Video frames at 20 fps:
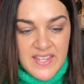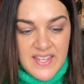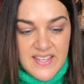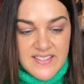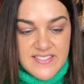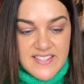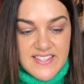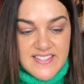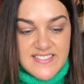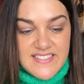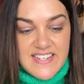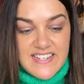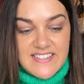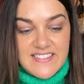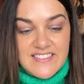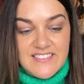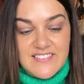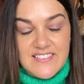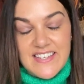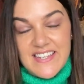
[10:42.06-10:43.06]
So this
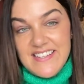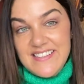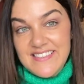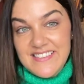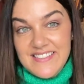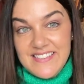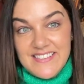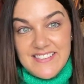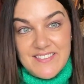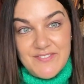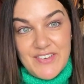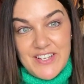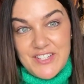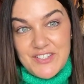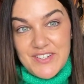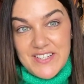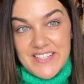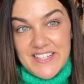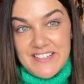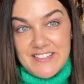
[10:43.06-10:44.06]
next look is
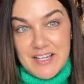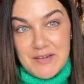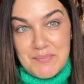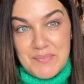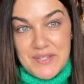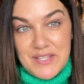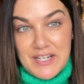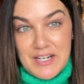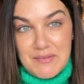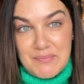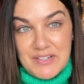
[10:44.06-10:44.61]
featuring the jumper that I'm